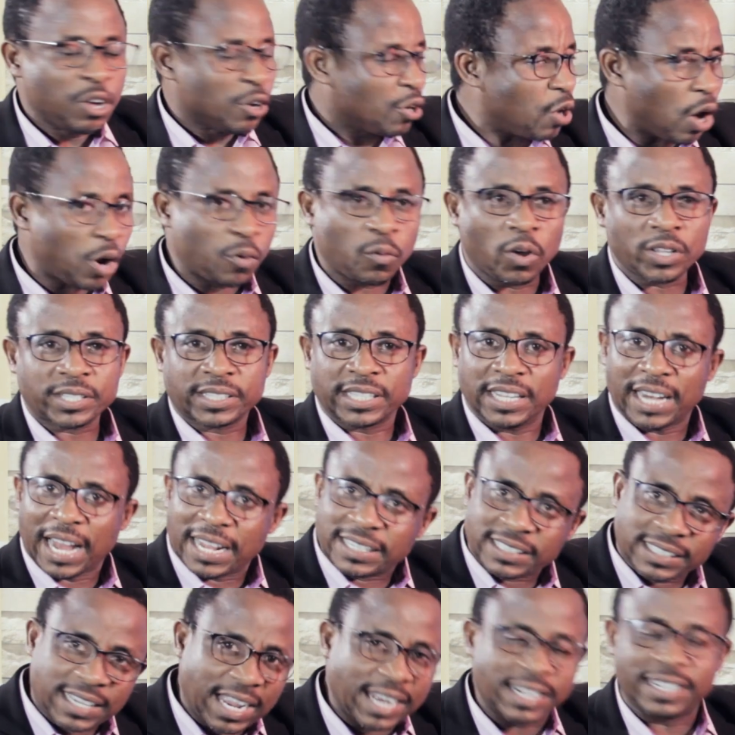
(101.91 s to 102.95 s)
God was still
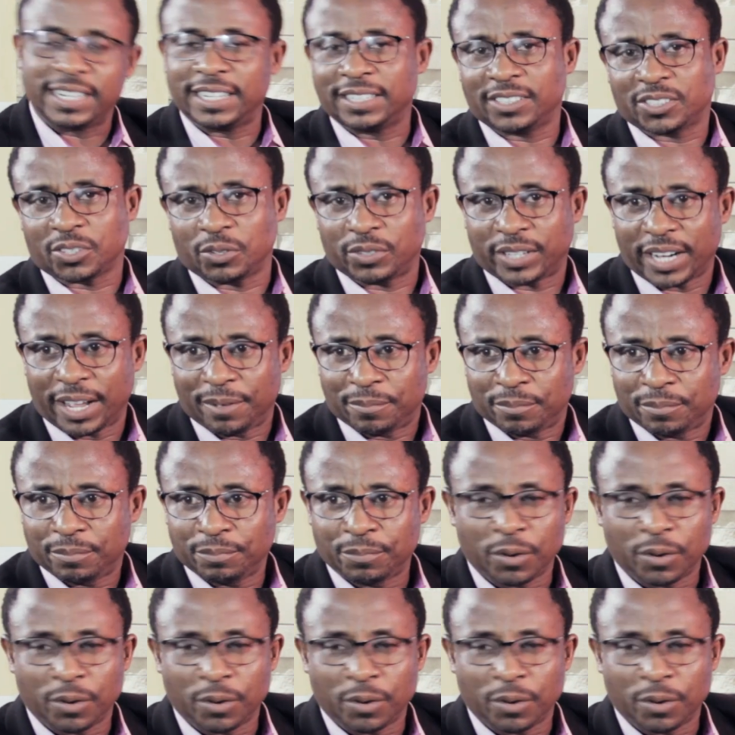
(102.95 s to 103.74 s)
attending to them,